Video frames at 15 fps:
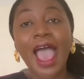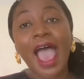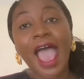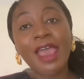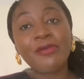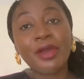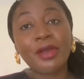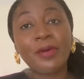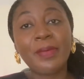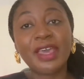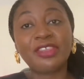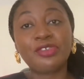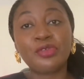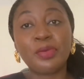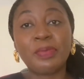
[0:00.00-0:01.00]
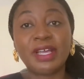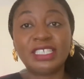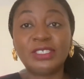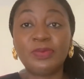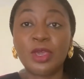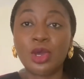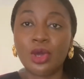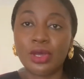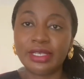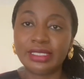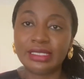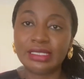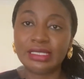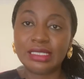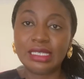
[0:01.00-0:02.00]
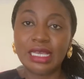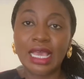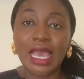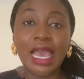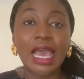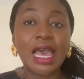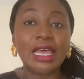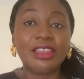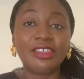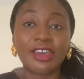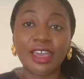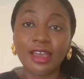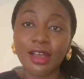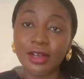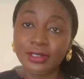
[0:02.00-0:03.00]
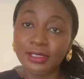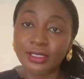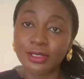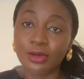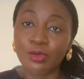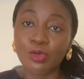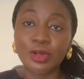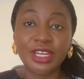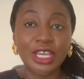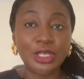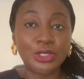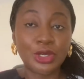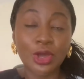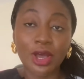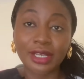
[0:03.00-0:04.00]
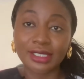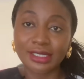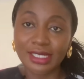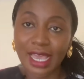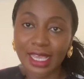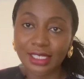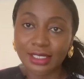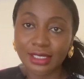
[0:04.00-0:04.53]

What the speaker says: I recommend 3 months because the council will need to contact